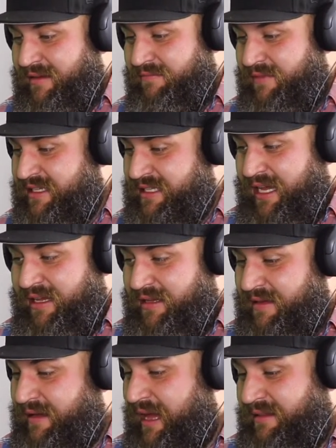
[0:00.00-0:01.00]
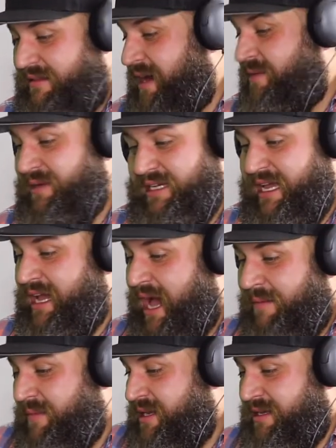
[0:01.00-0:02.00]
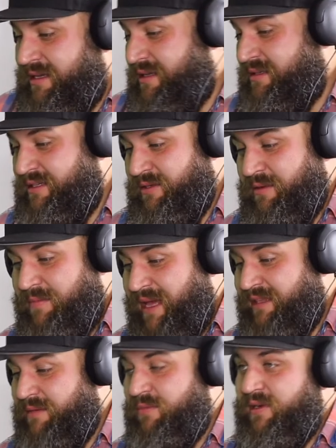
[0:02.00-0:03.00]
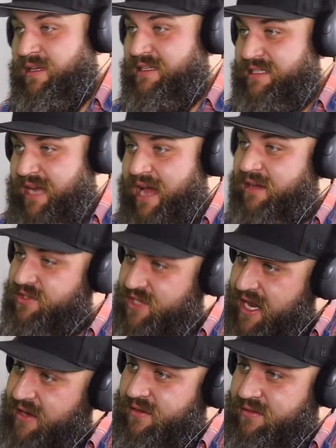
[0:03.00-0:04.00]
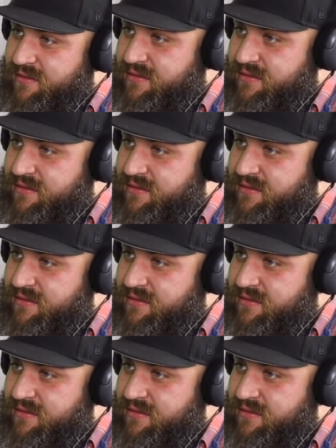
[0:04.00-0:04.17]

Because I thought one day I'm going to do a Bad Lip Reading style channel.